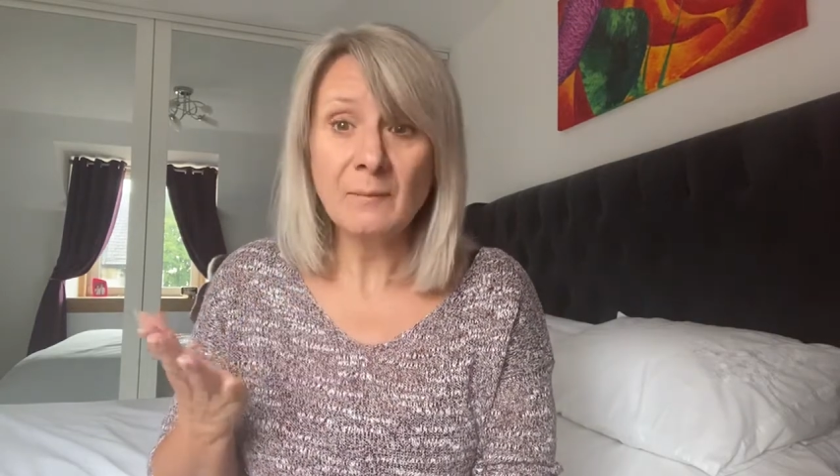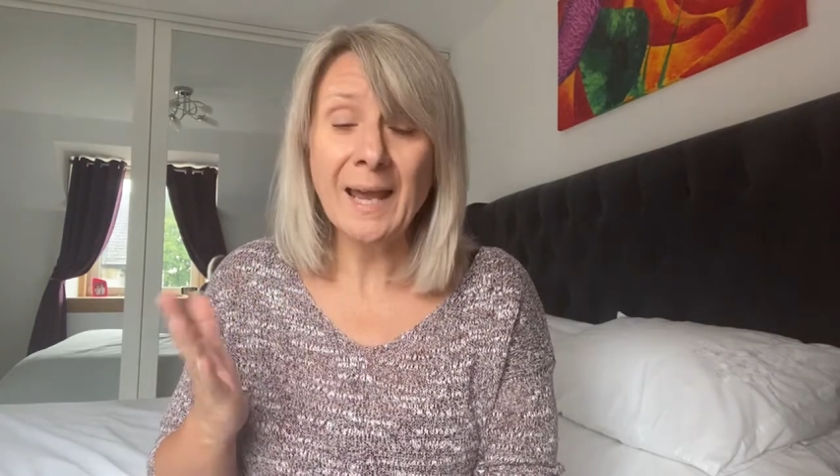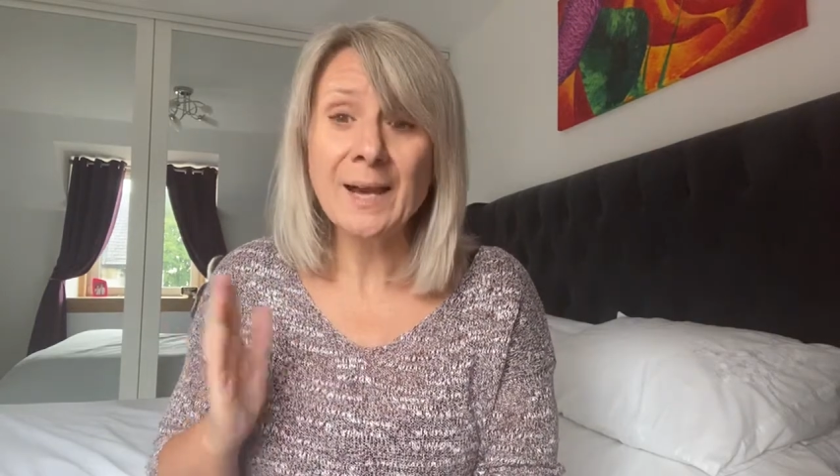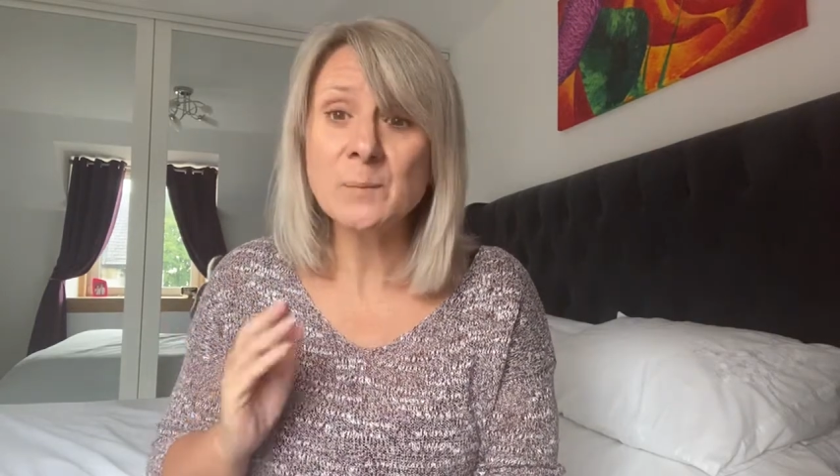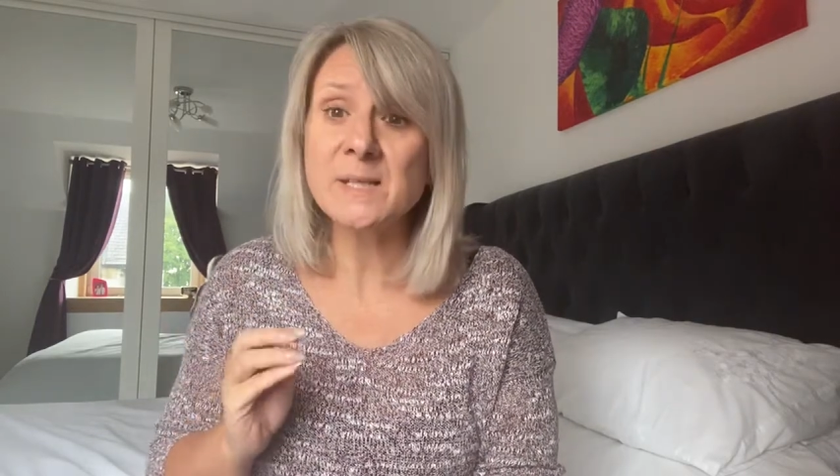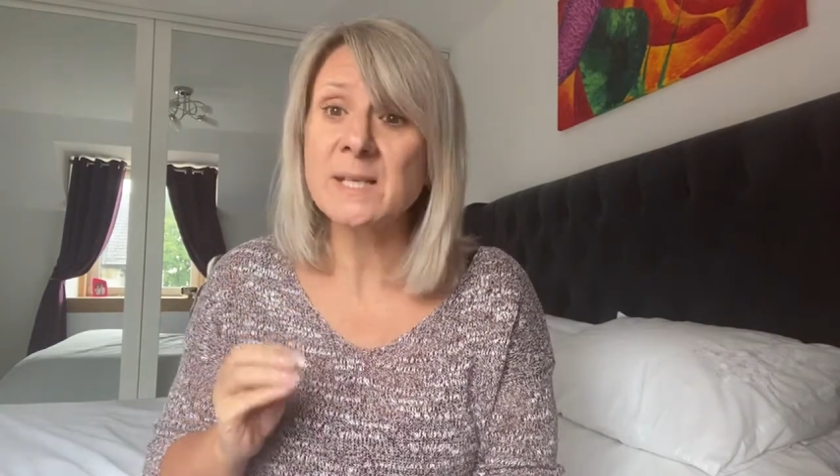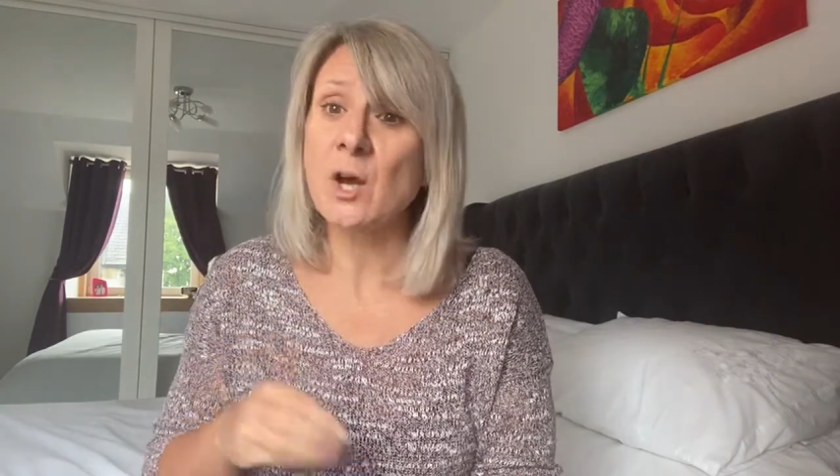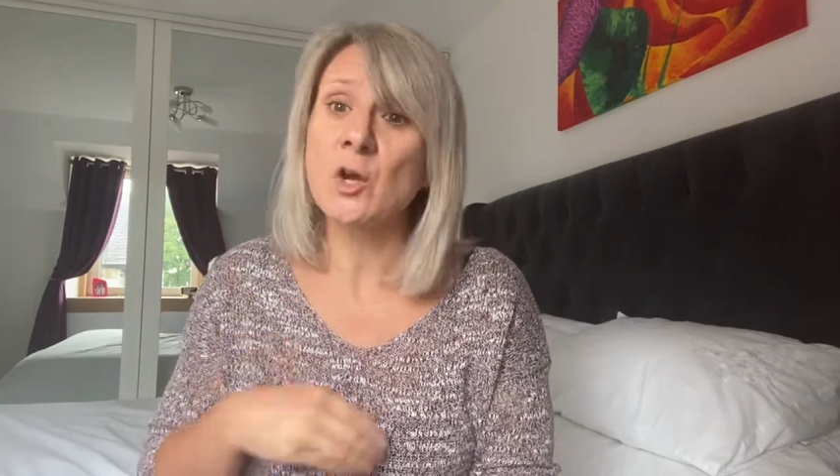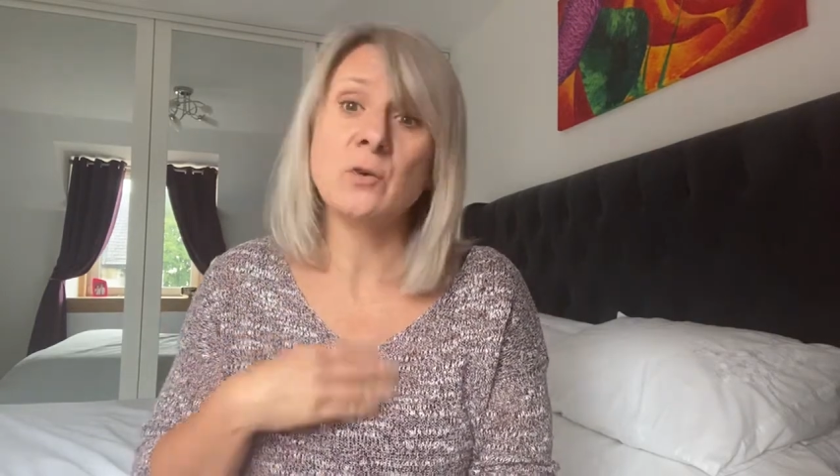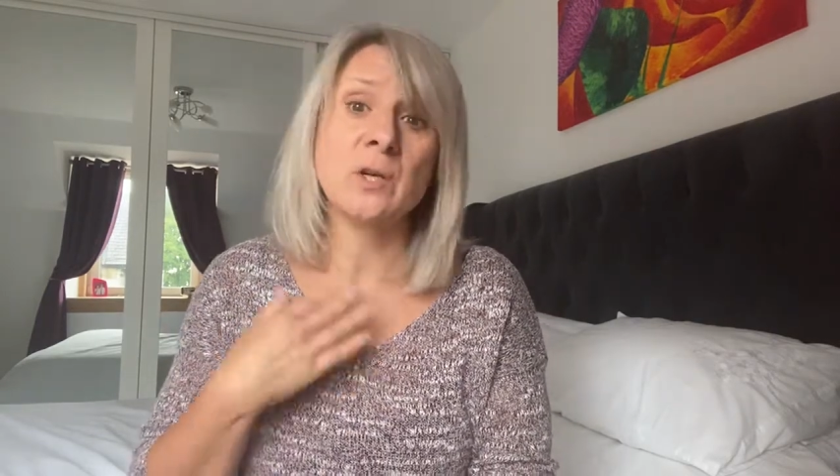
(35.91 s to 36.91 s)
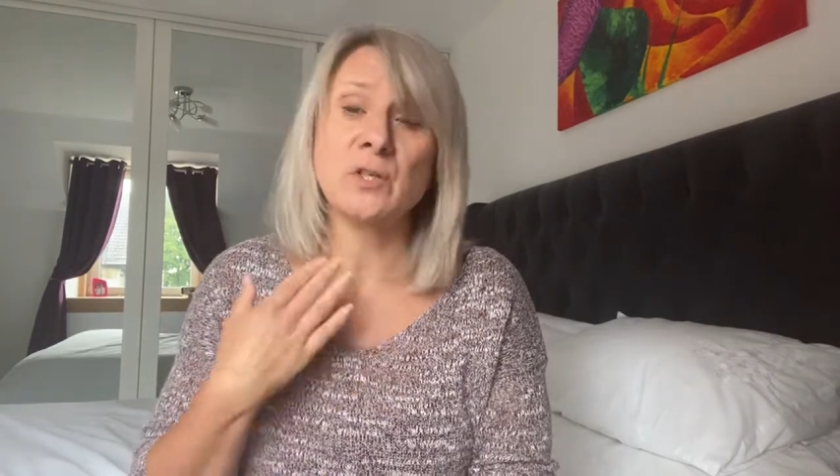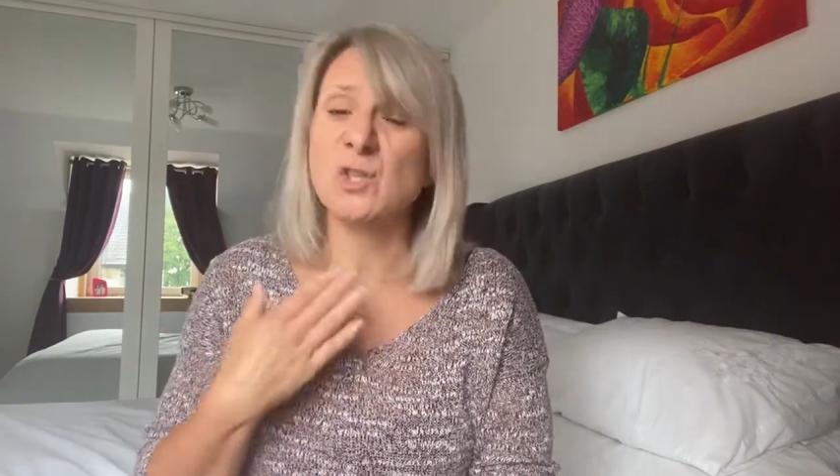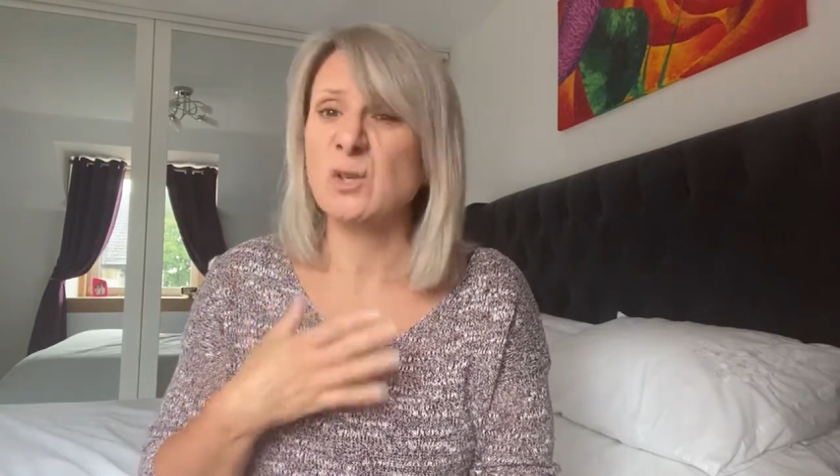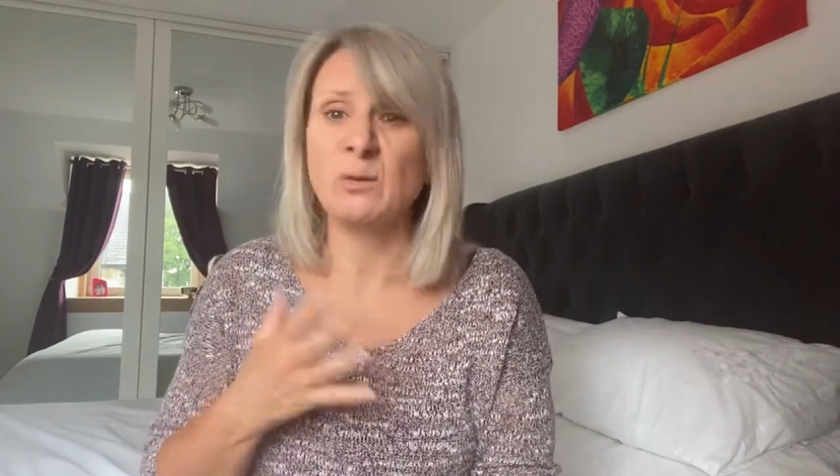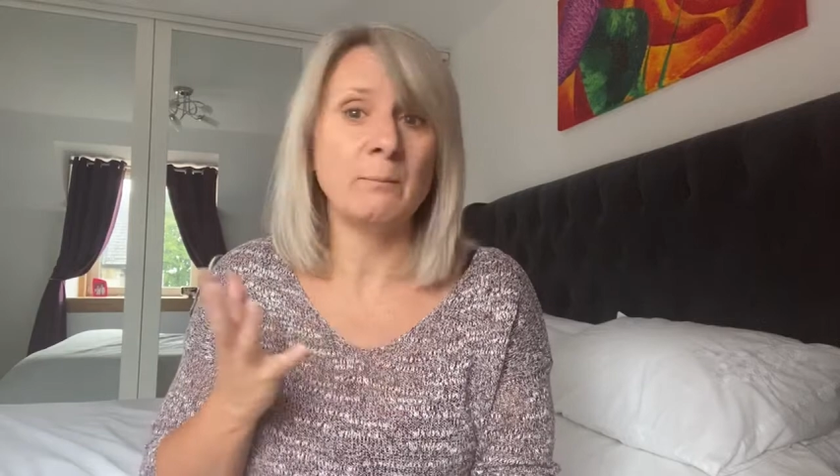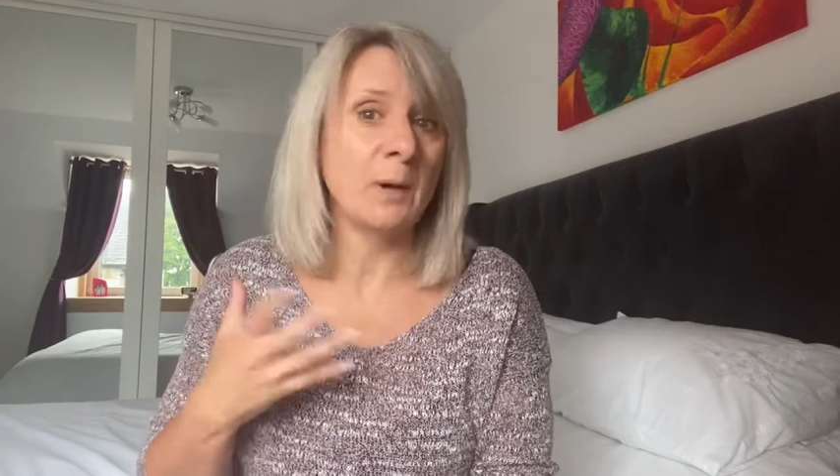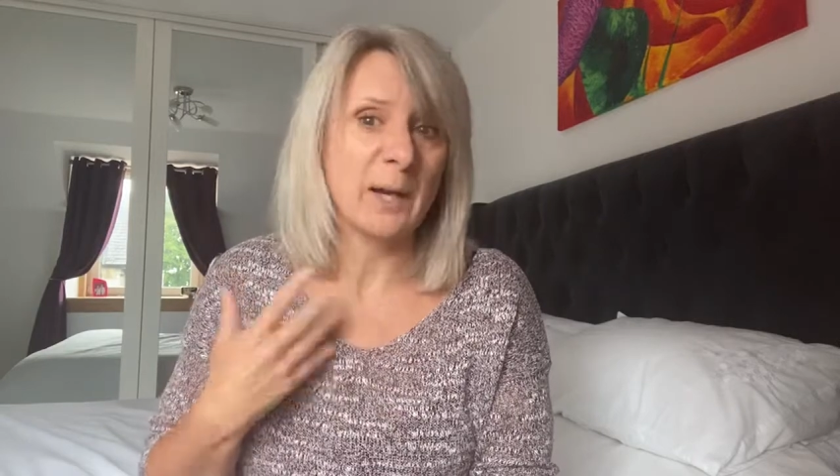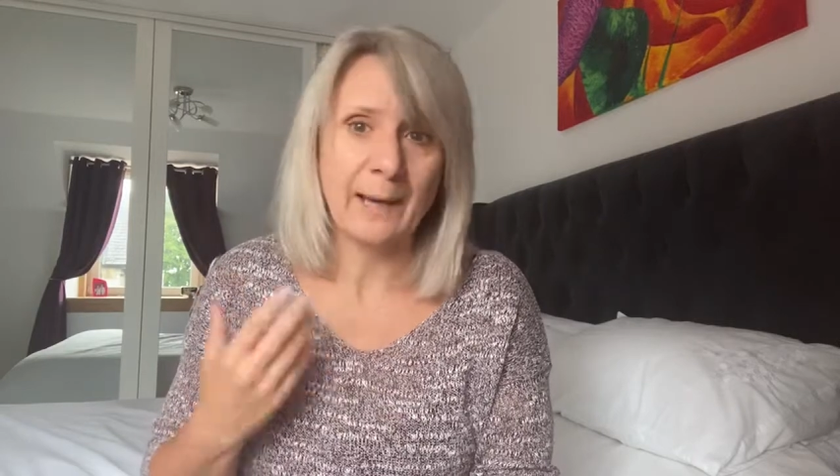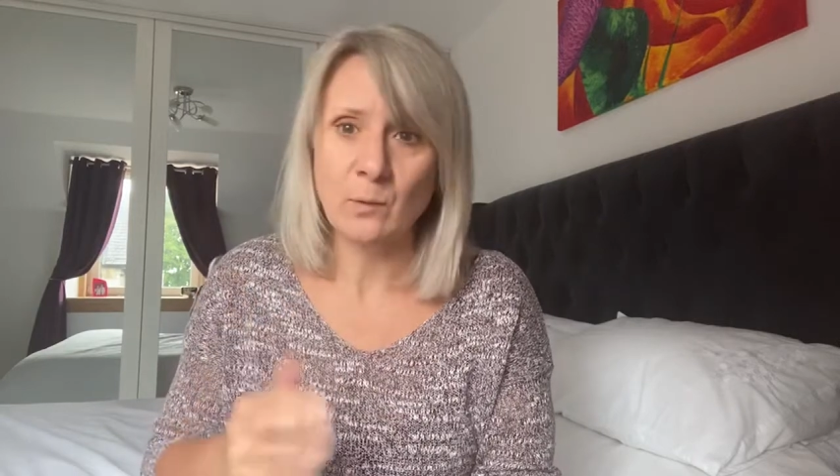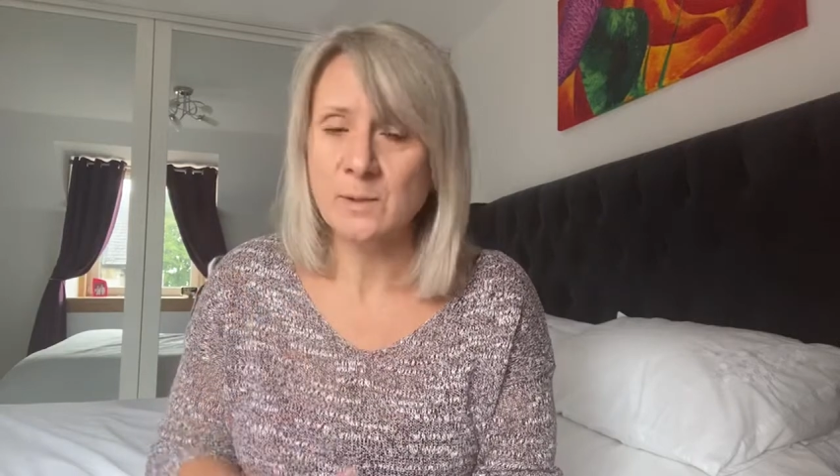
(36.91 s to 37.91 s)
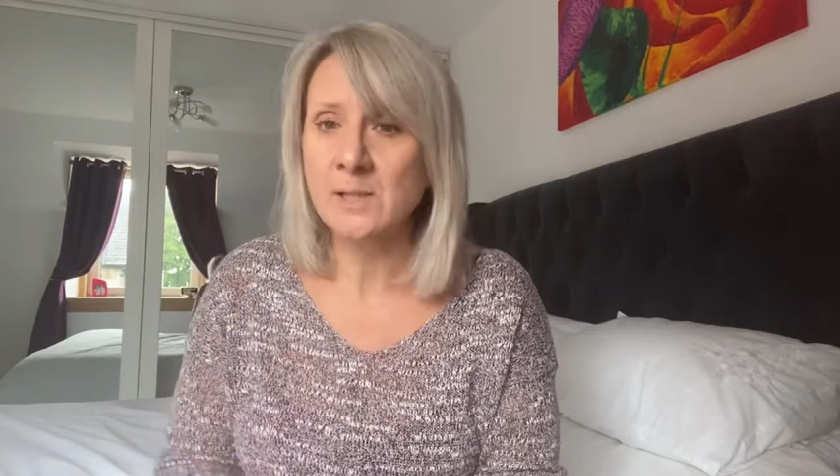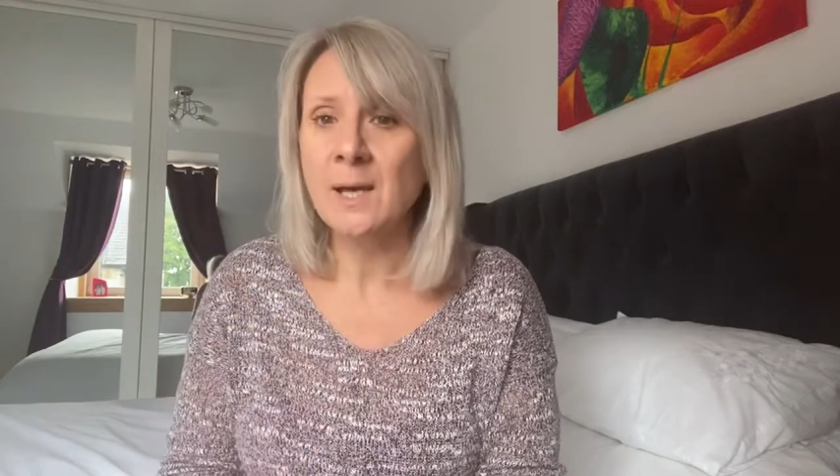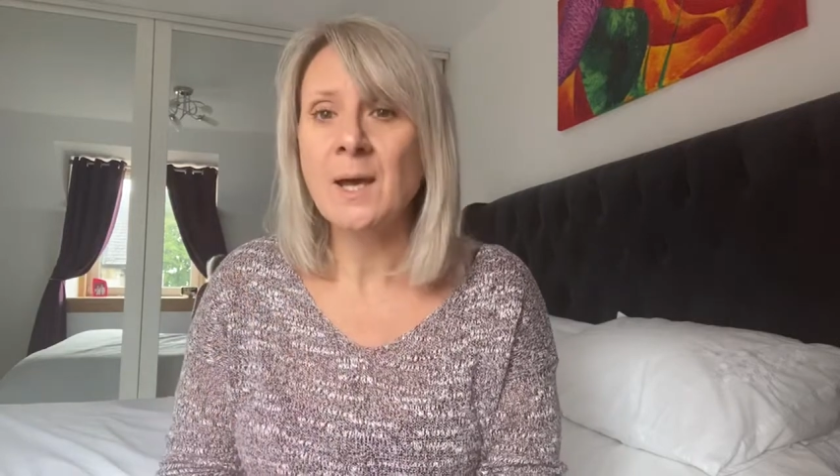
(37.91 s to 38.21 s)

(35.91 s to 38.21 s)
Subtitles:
helps the owner to muck out